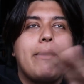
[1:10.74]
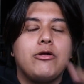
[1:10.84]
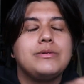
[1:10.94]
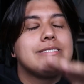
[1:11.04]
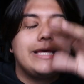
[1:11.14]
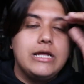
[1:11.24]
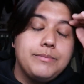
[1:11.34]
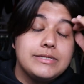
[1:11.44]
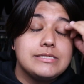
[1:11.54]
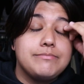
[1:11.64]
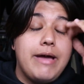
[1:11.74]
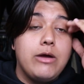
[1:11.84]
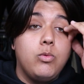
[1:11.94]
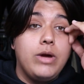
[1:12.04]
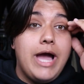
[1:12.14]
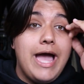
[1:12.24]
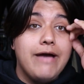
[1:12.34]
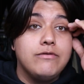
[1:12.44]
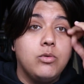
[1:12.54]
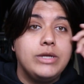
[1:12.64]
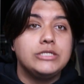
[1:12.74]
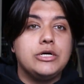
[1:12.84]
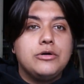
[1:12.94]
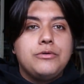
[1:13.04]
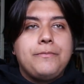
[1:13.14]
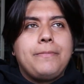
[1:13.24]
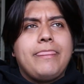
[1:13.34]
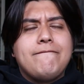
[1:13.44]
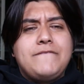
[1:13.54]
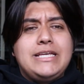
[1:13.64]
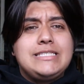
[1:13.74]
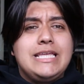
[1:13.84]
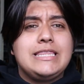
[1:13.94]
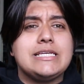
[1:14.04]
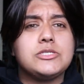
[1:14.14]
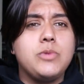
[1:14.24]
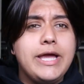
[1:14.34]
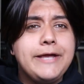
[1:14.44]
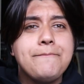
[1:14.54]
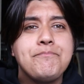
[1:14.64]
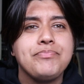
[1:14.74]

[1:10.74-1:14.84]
my room is set up is I have a window facing this way.